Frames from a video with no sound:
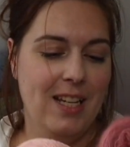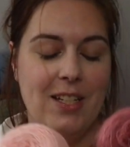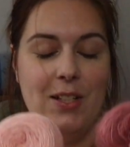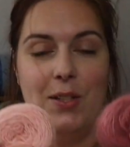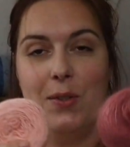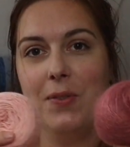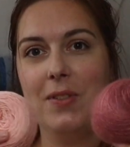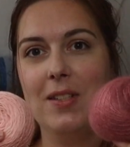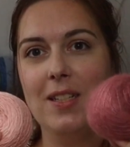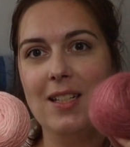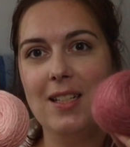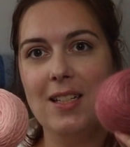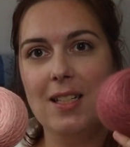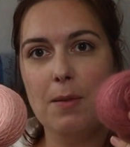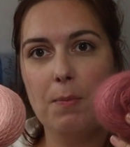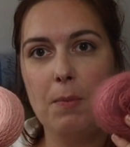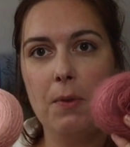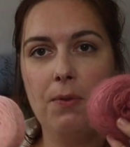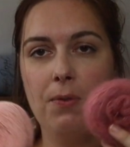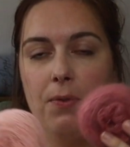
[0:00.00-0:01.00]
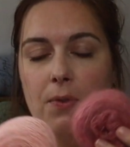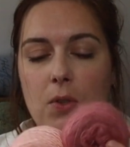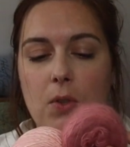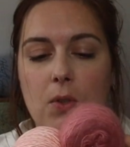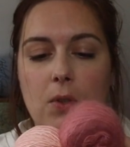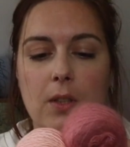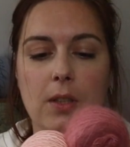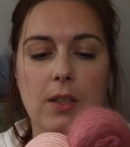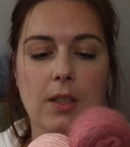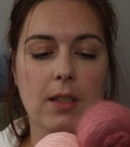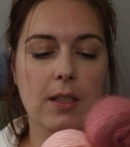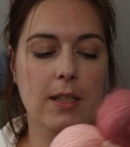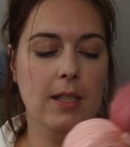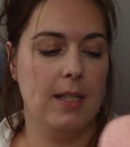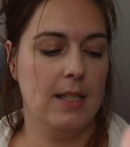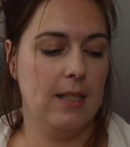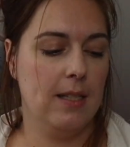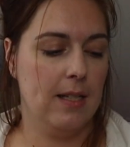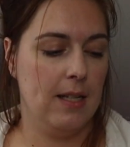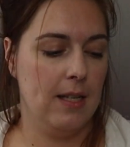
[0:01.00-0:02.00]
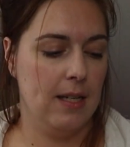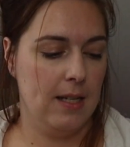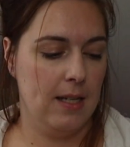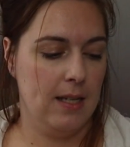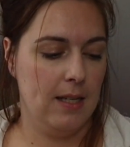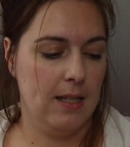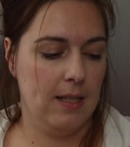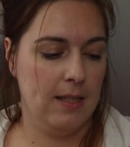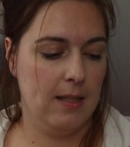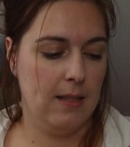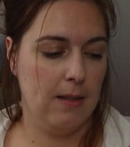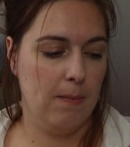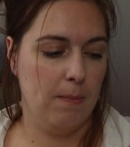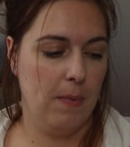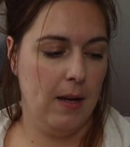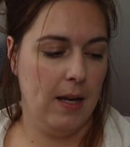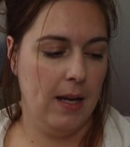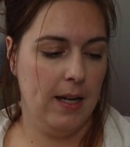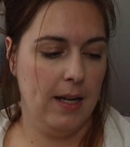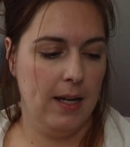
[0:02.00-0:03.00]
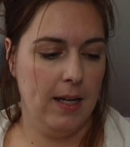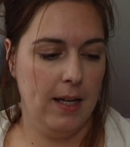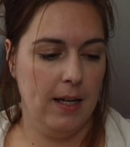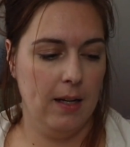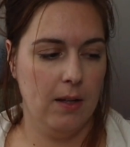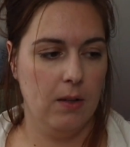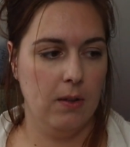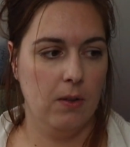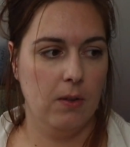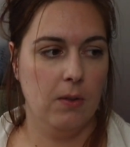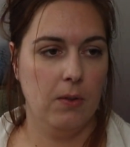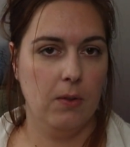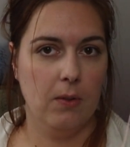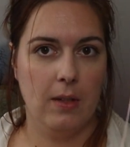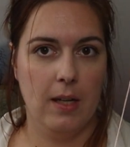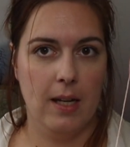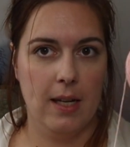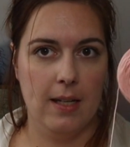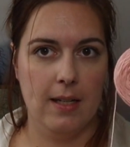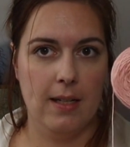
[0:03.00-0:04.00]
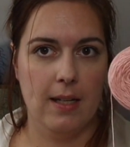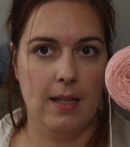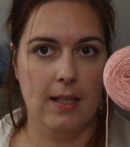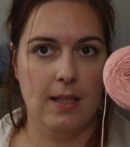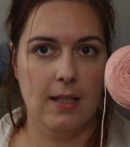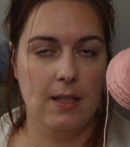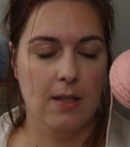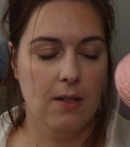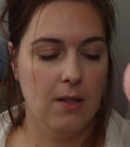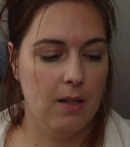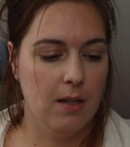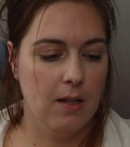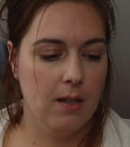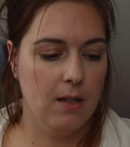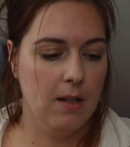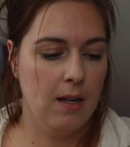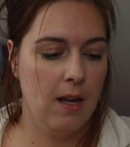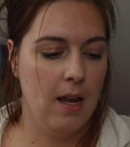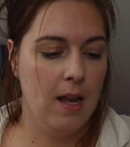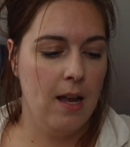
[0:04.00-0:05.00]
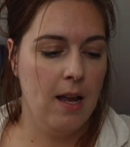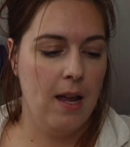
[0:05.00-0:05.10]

You've seen this before. This is my own hand-dyed yarn,